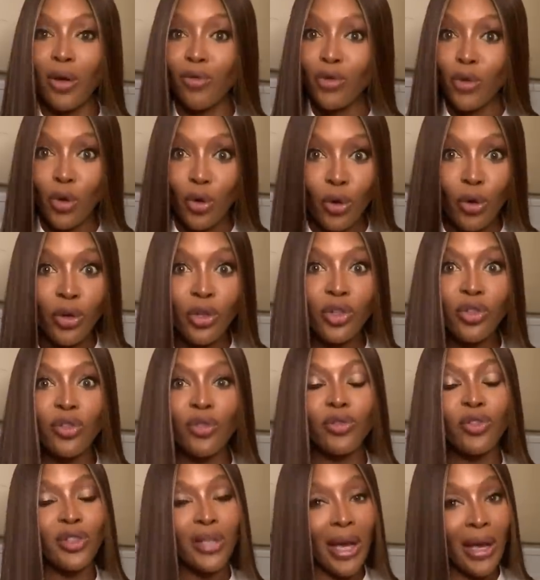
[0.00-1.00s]
of course,
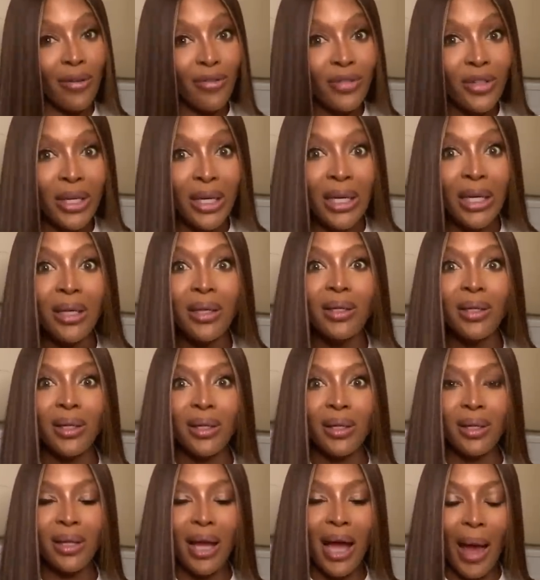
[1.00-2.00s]
and safety,
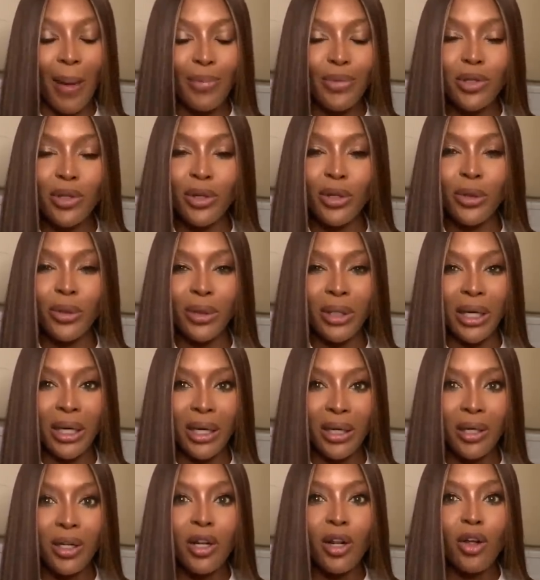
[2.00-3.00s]

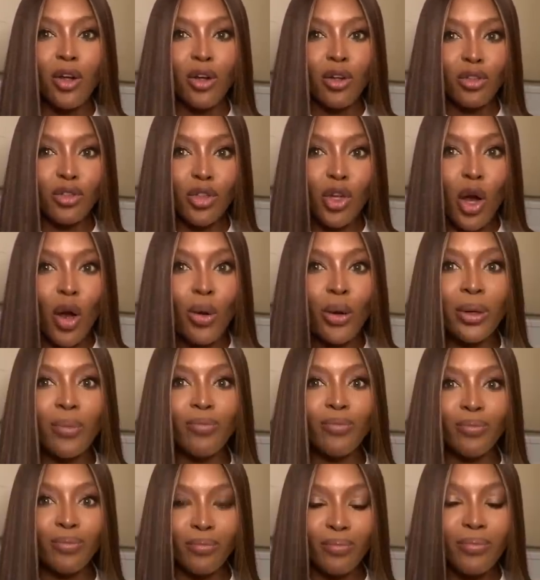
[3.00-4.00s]
absolutely. So
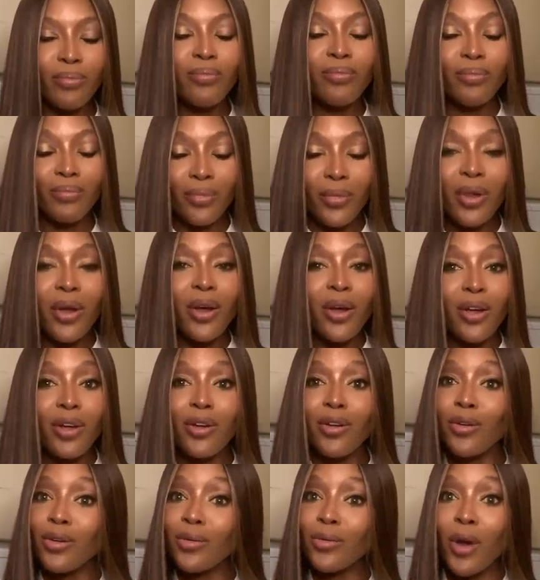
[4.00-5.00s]

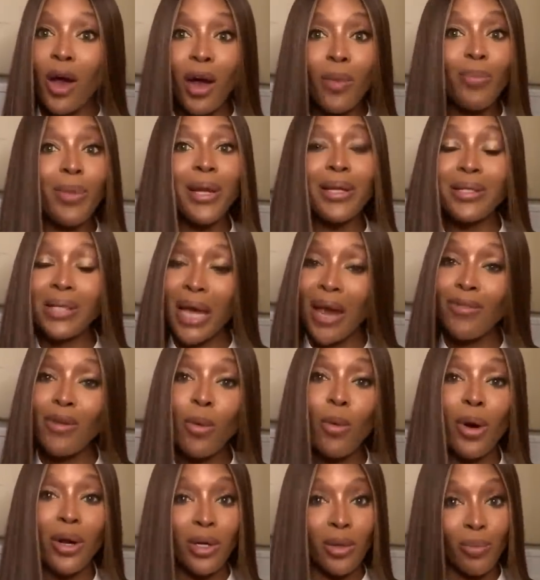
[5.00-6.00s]
God bless
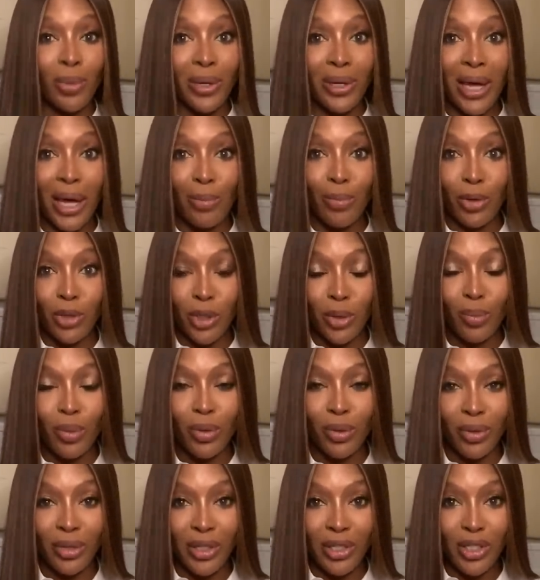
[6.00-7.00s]
everyone in being able to
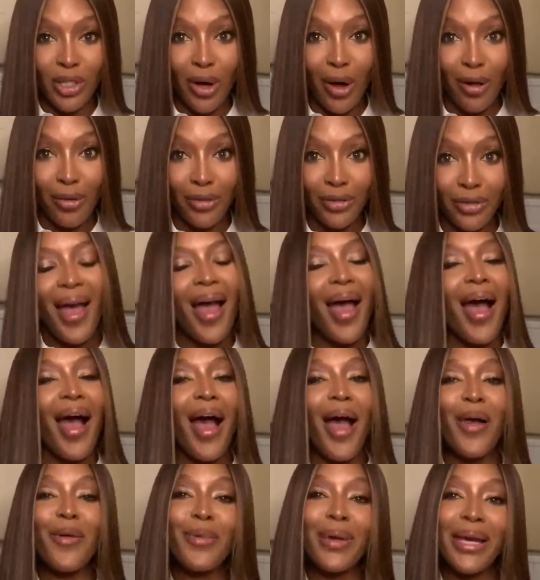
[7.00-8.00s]
pull this off.
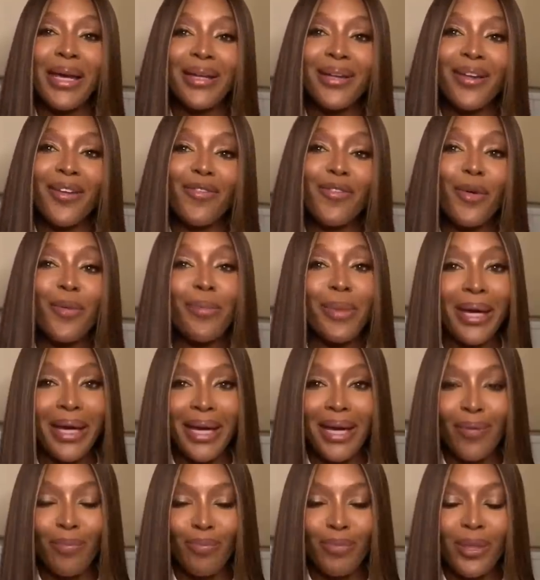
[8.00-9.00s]
I mean, for
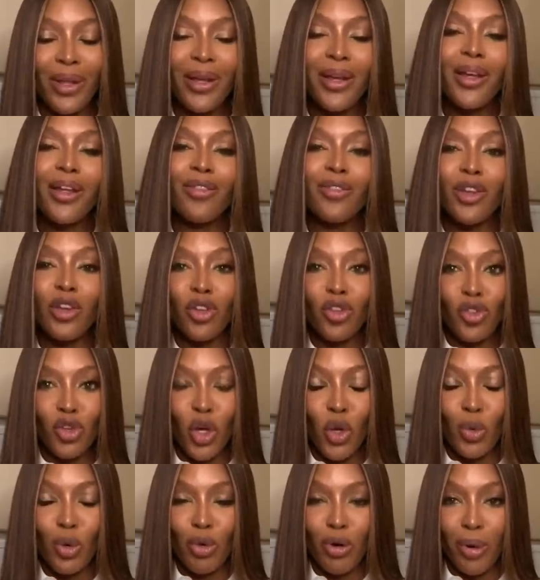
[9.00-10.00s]
me, this
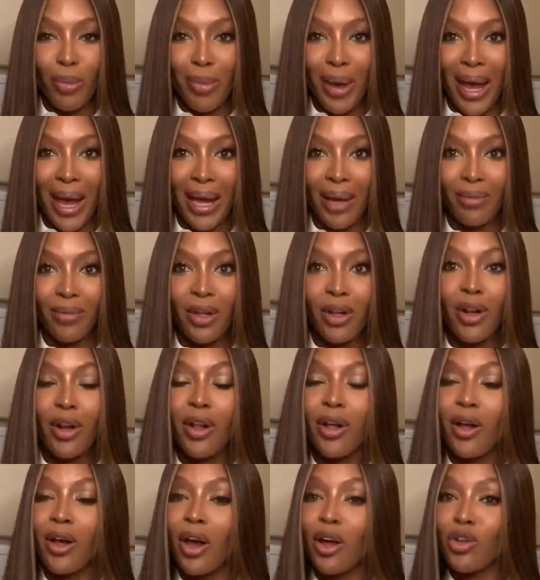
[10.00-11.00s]
shoot will remain
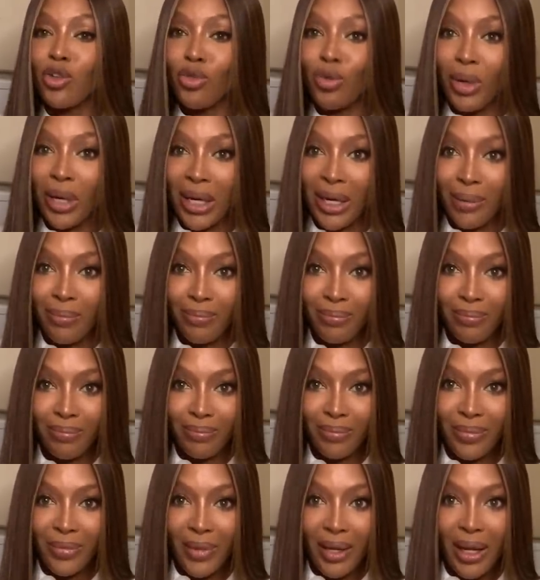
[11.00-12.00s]
a dream
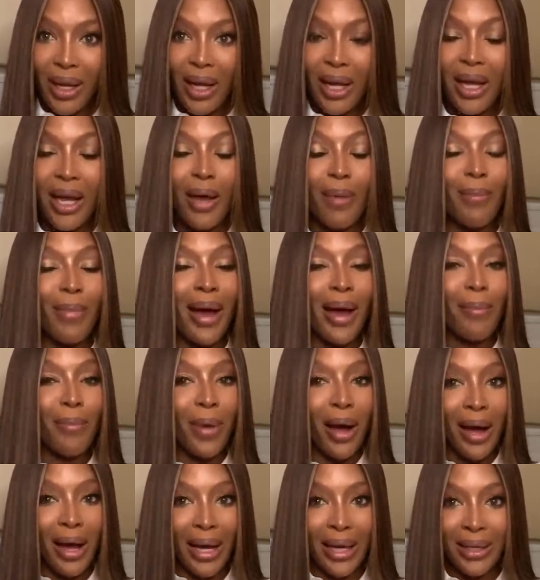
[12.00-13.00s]
in my
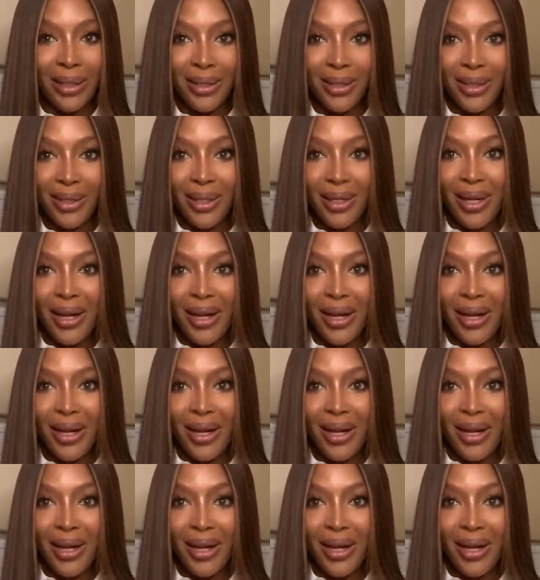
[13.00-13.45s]
mind,